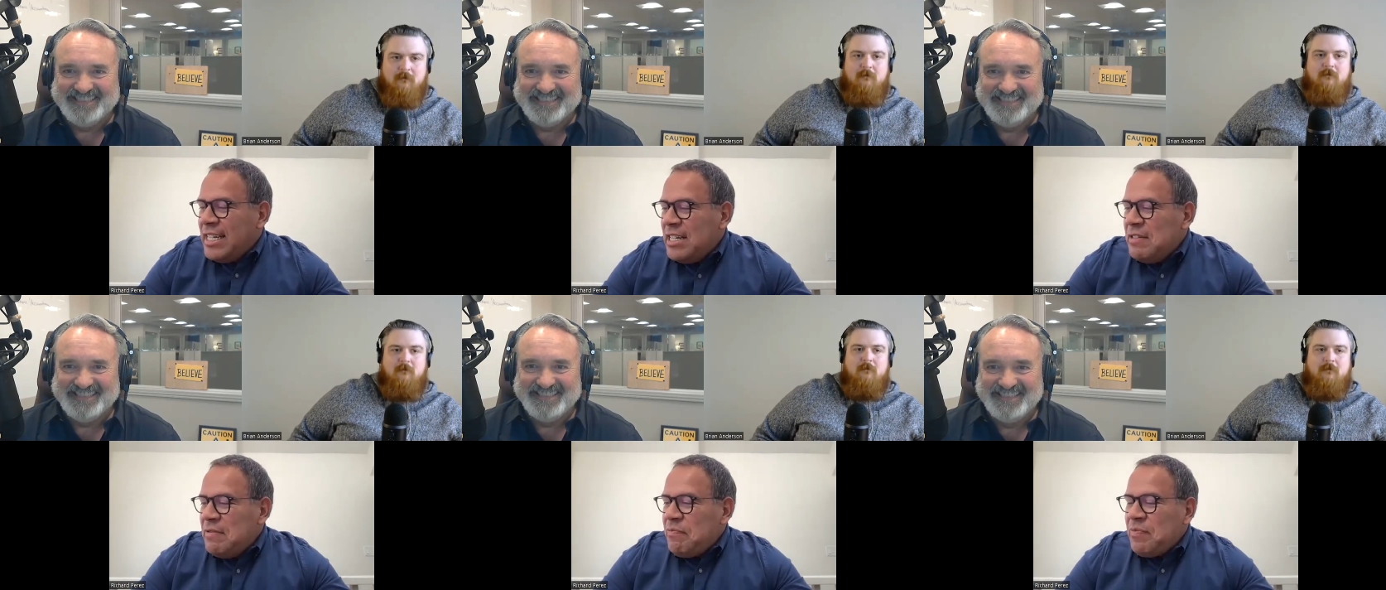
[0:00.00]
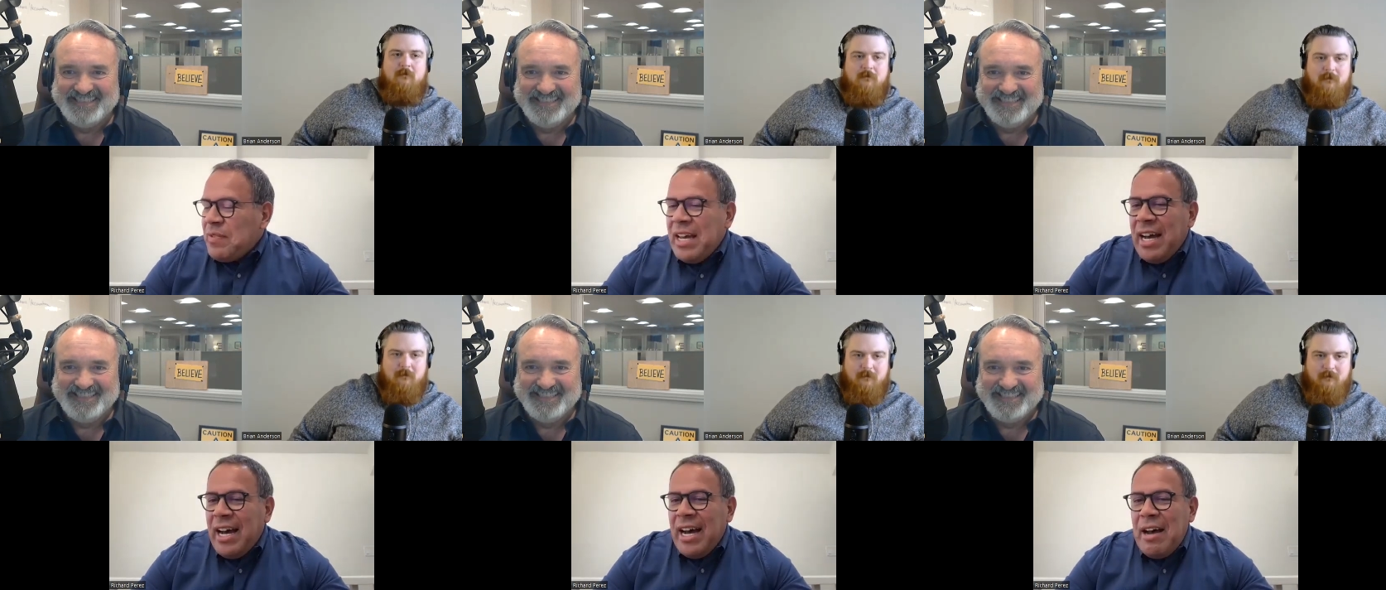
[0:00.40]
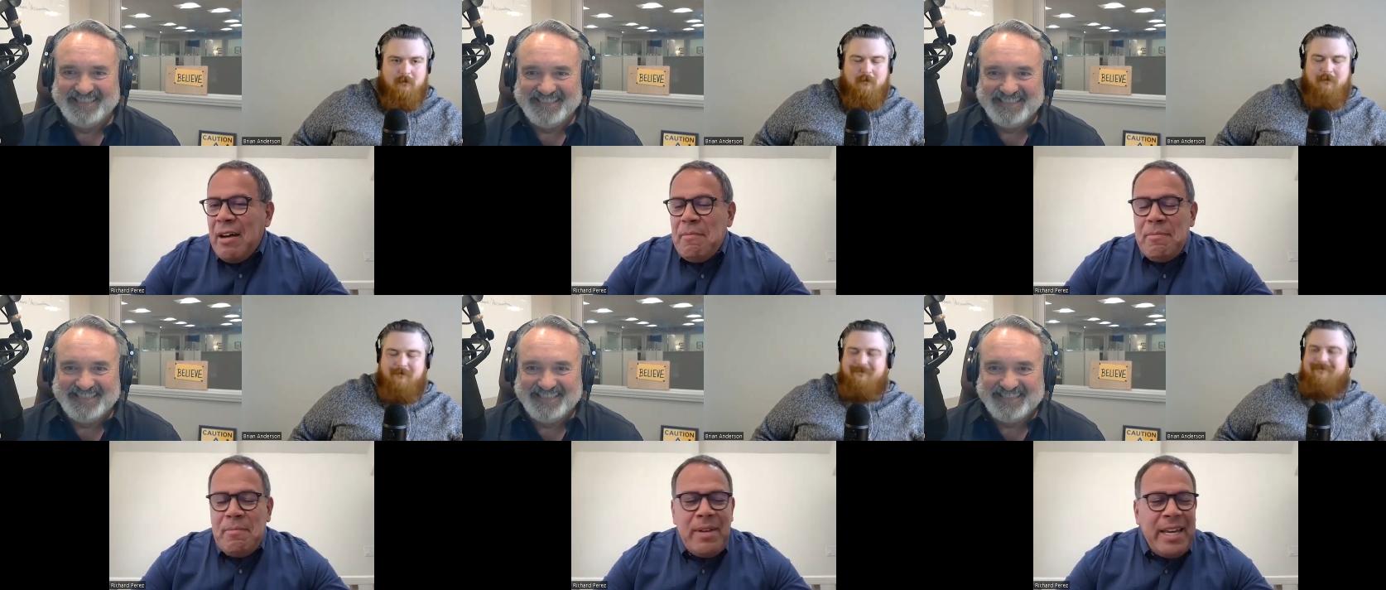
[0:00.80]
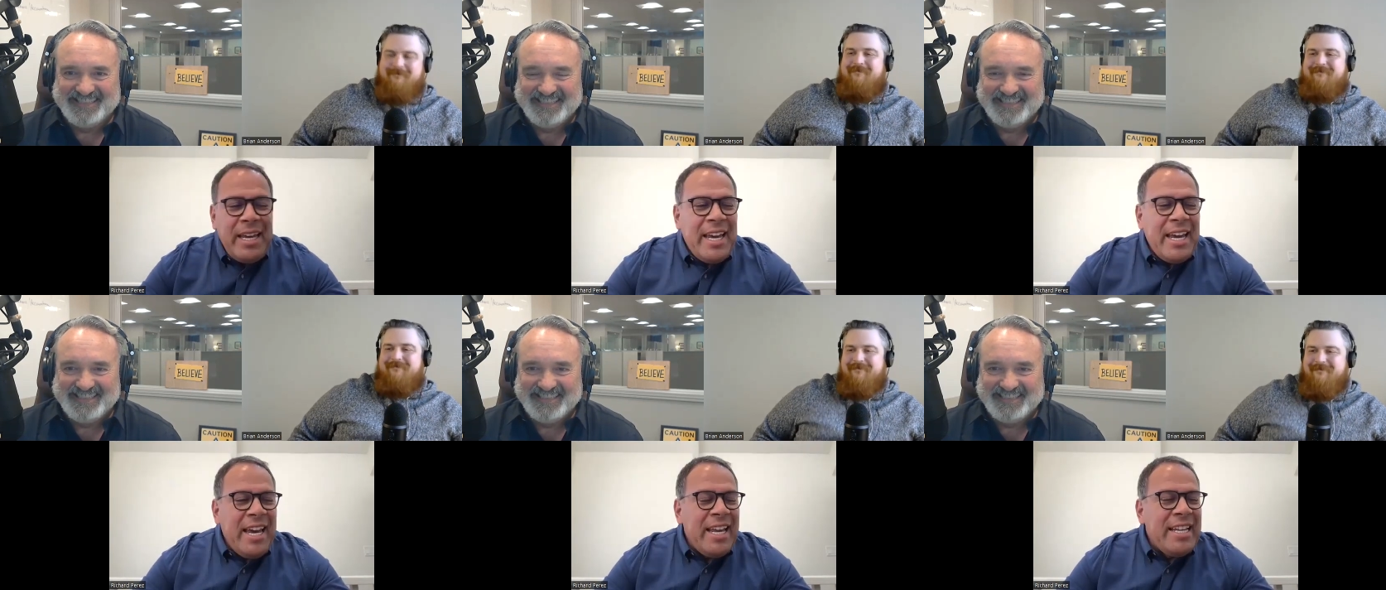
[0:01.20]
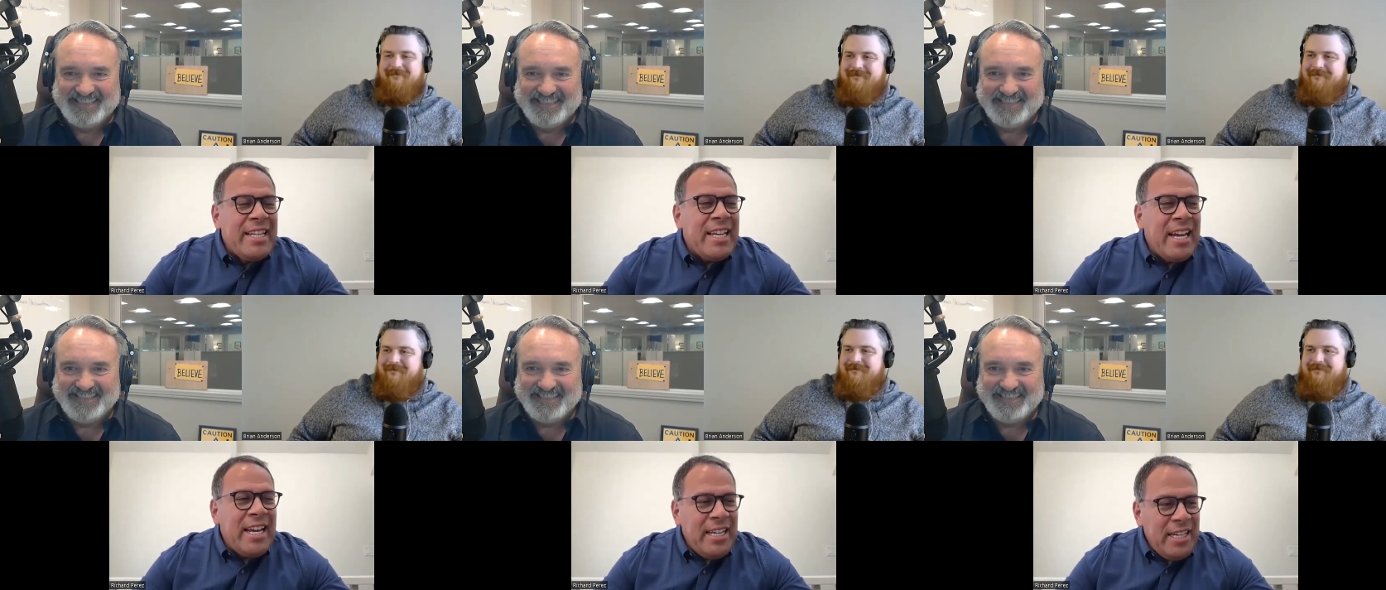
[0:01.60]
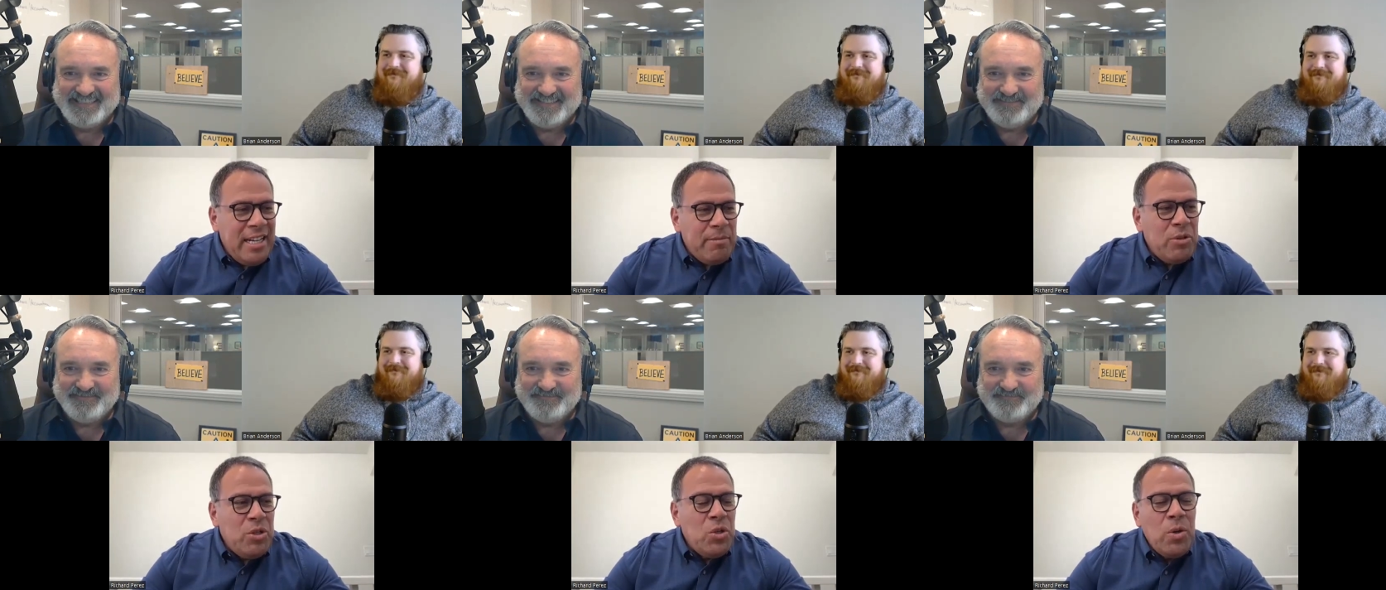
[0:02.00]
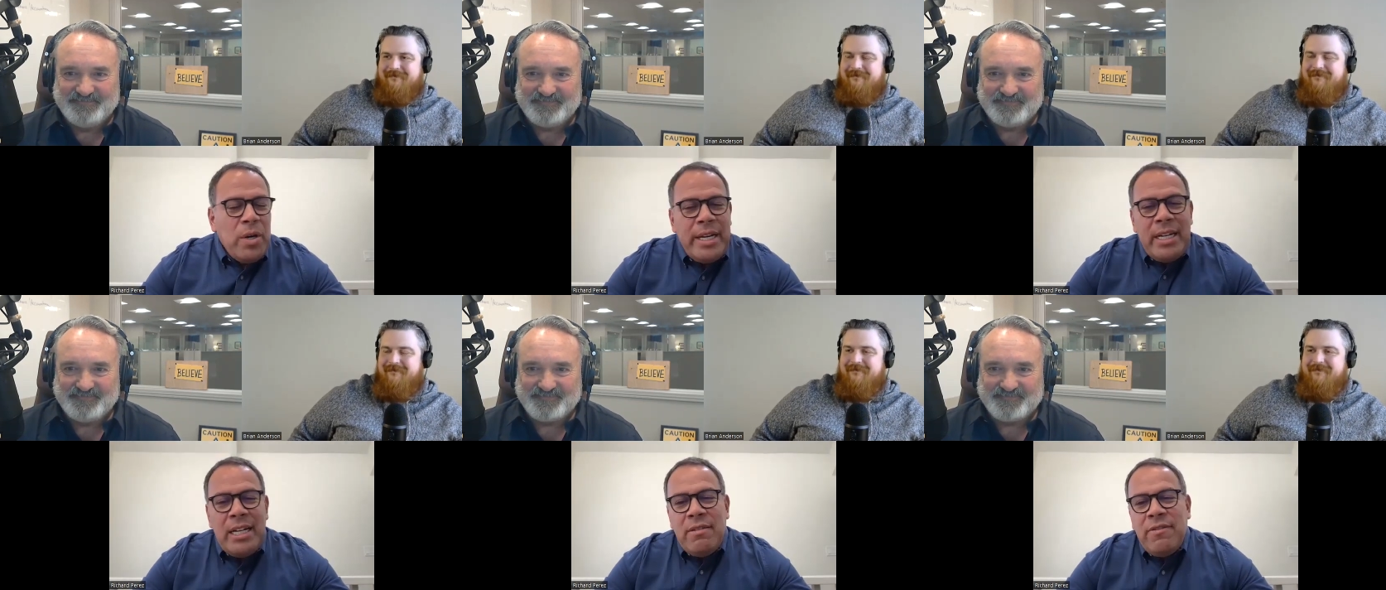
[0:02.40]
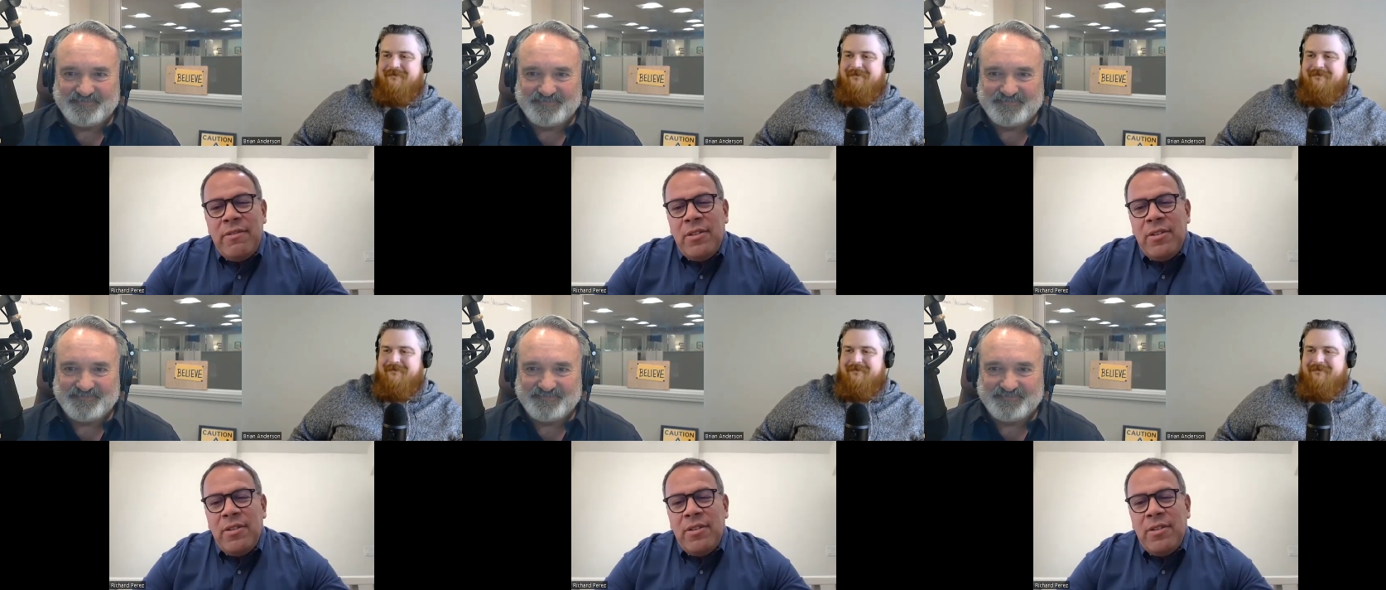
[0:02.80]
Speaker 1: didn't. Um, and I ended up joining a